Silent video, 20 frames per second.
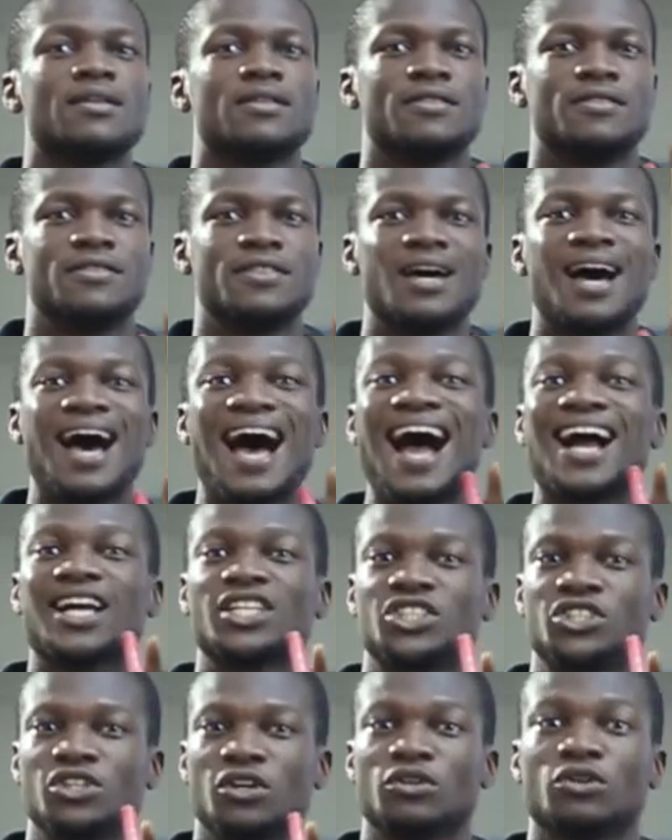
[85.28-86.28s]
the
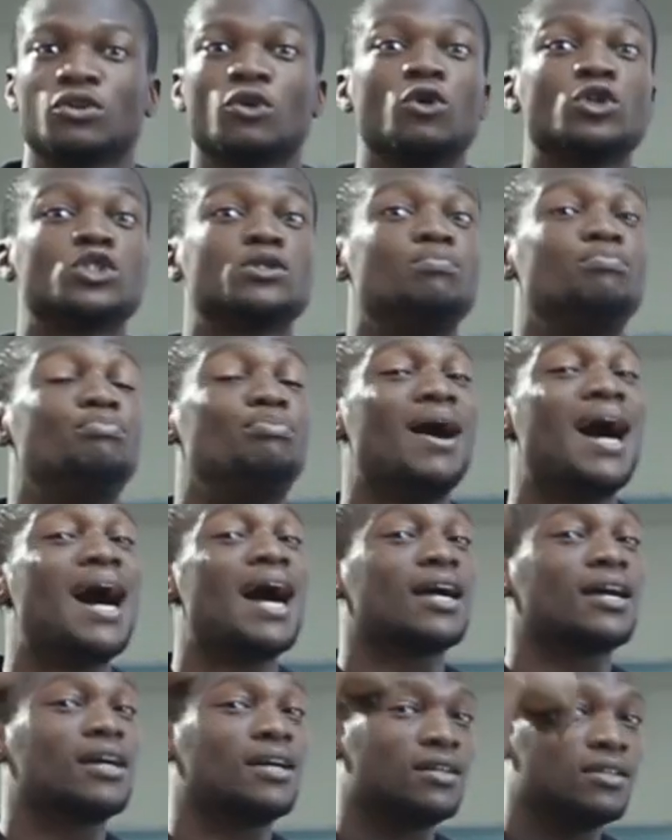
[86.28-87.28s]
action goes
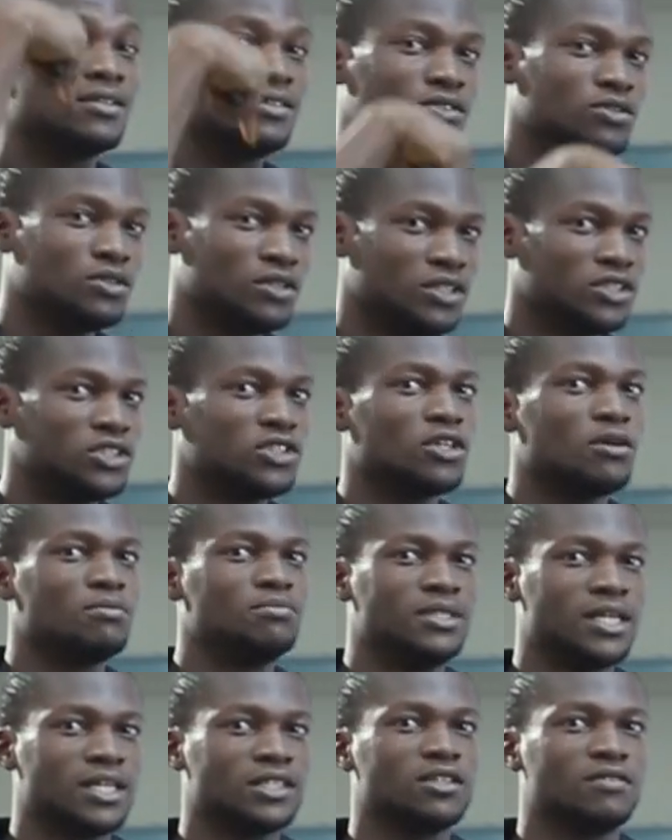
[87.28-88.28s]
back to the
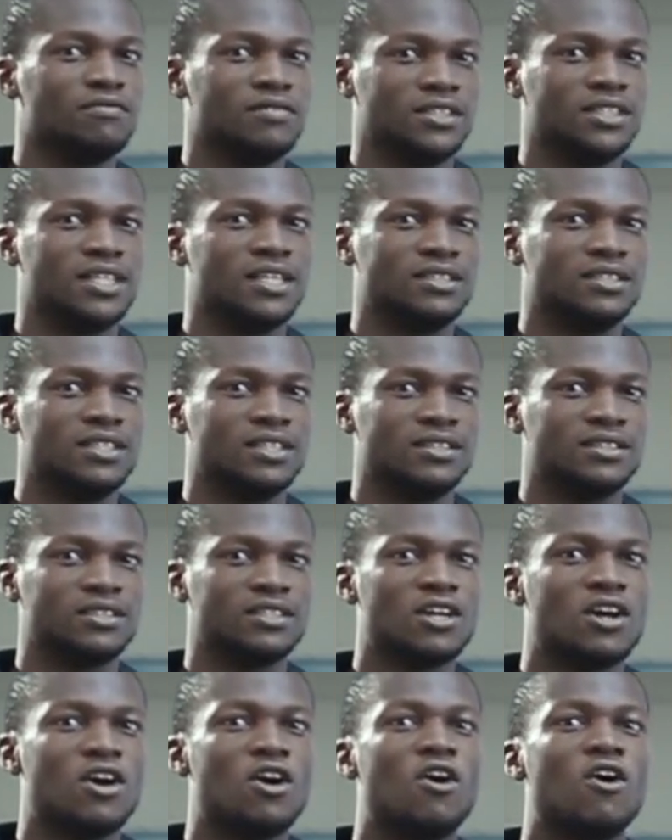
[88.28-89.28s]
subject of the sentence,
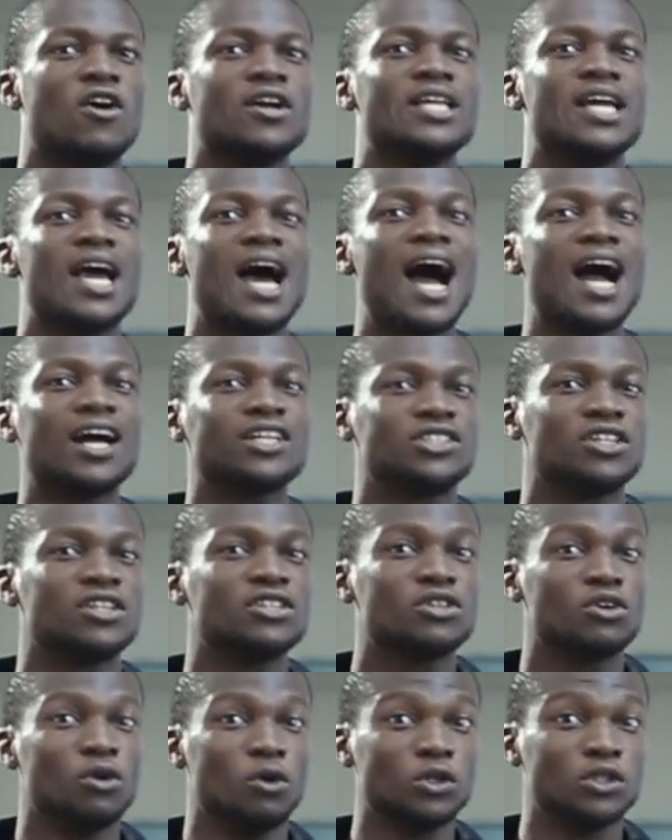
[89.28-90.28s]
or the
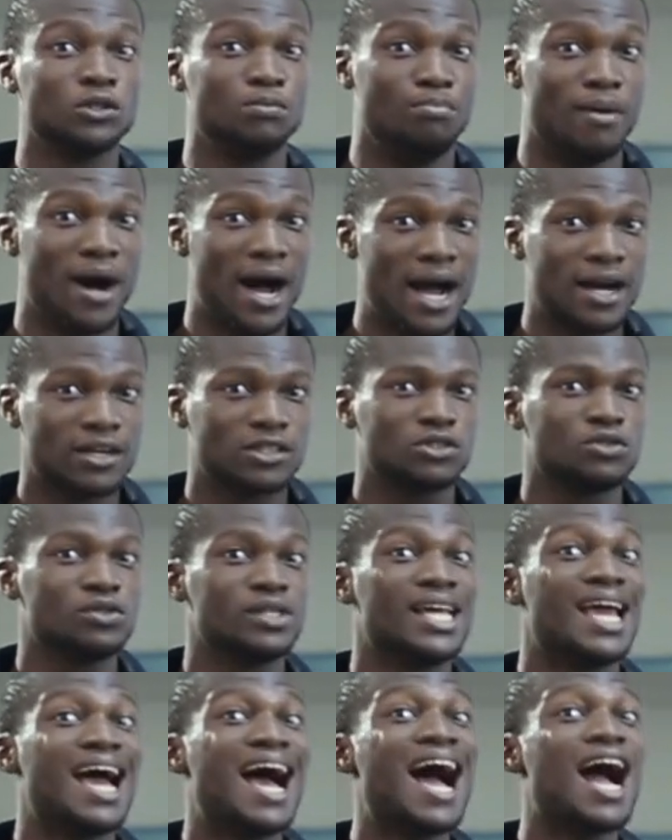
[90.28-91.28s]
action goes back to
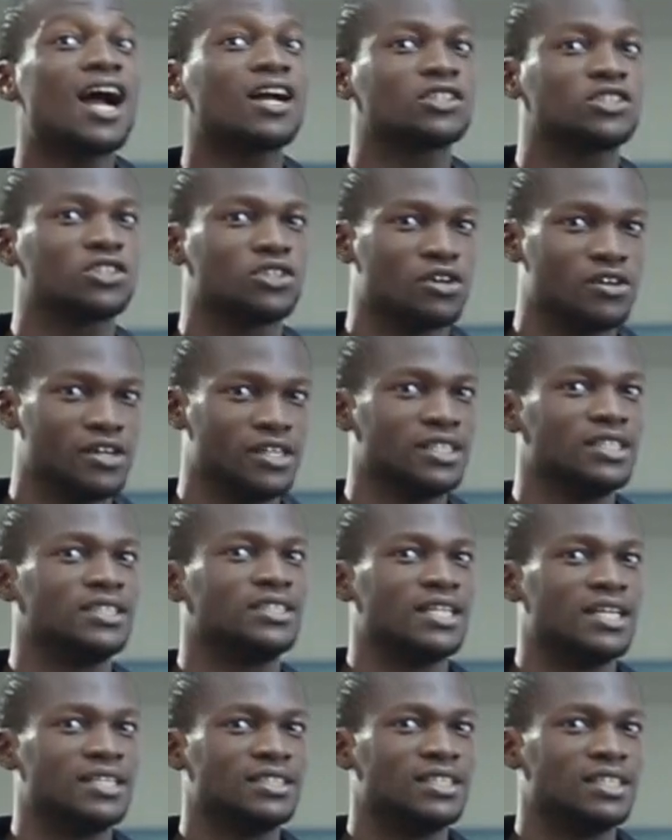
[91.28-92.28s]
the actor in the
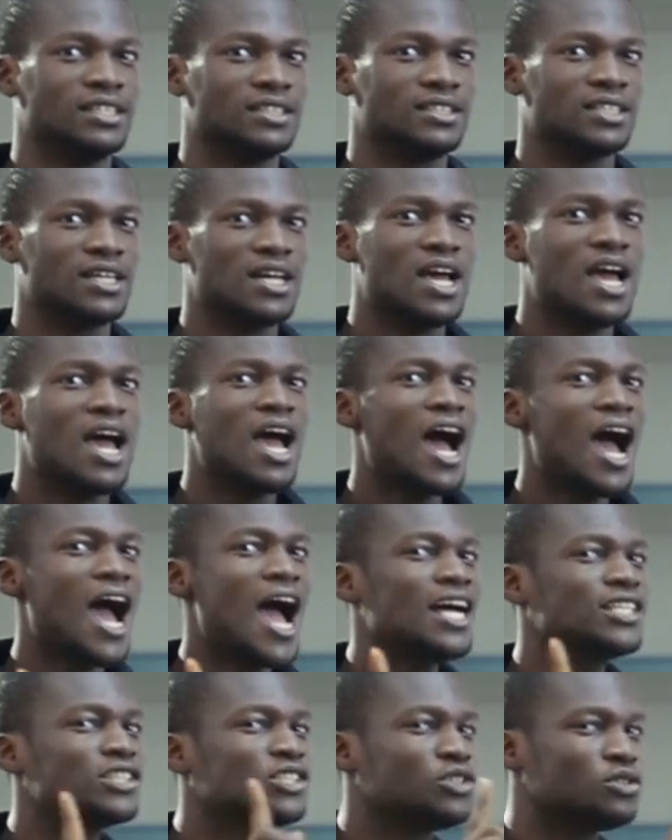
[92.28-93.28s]
sentence.
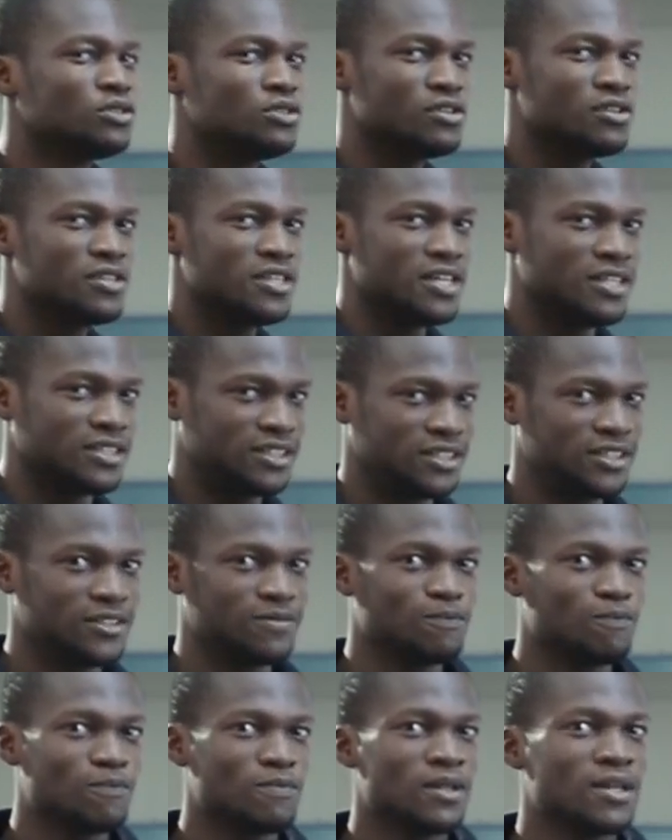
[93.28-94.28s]
And to do
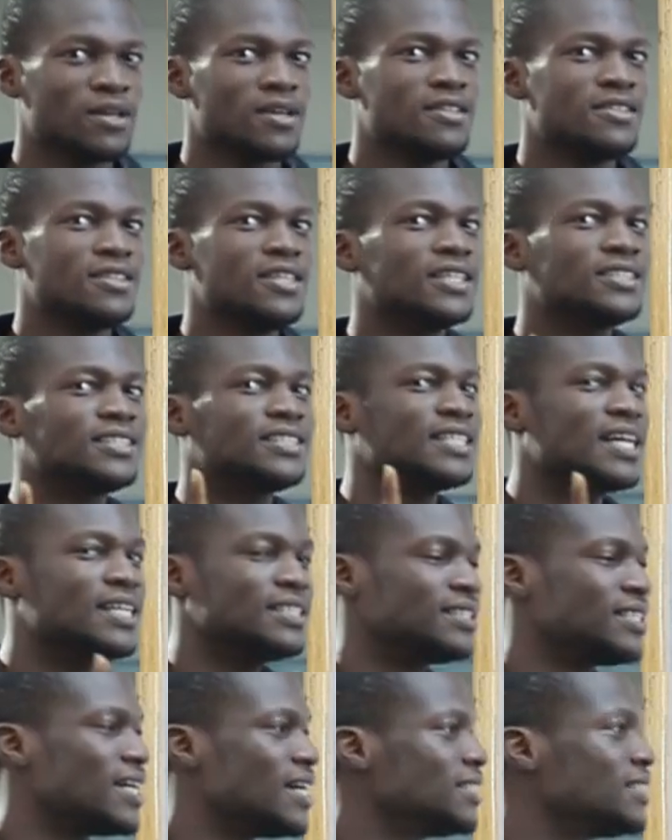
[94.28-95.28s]
this
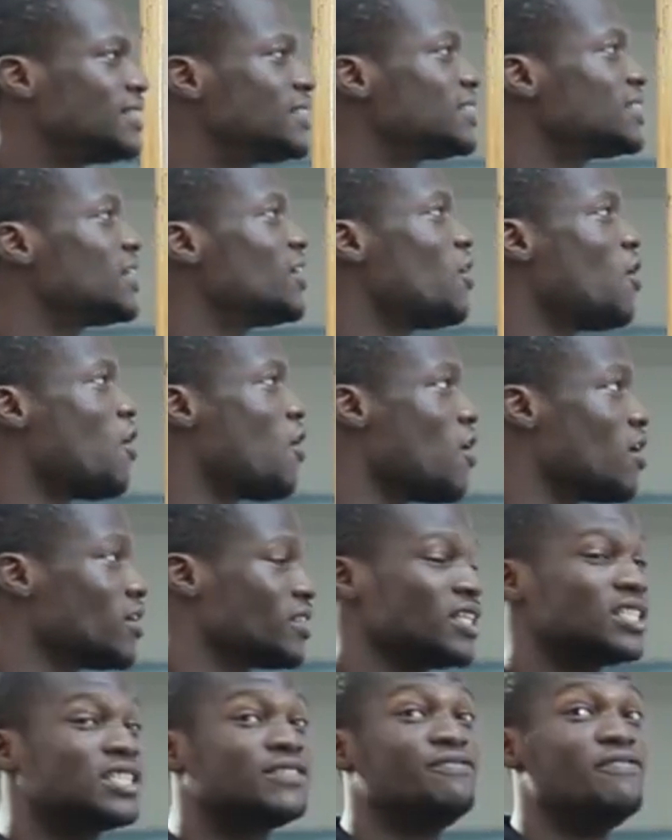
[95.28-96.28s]
sentence or
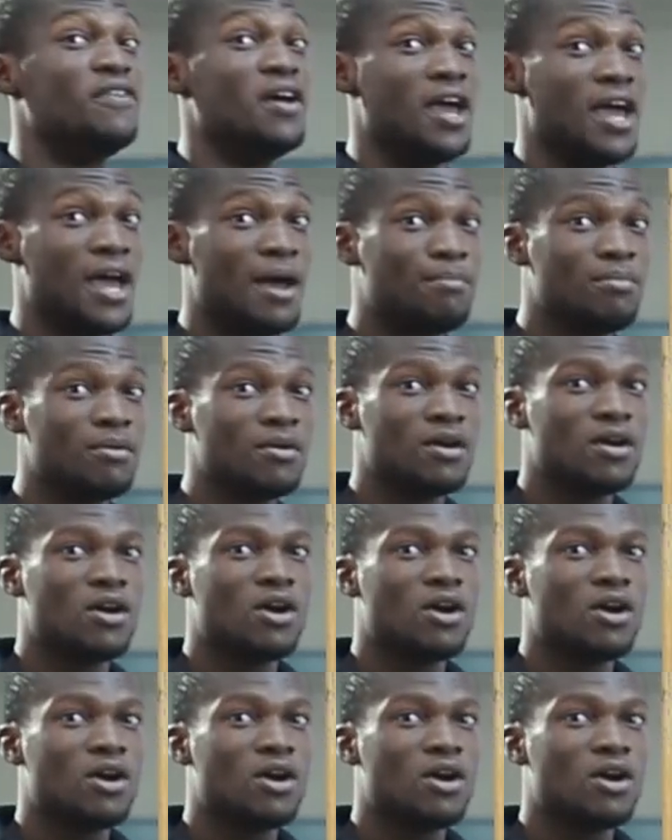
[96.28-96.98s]
this verb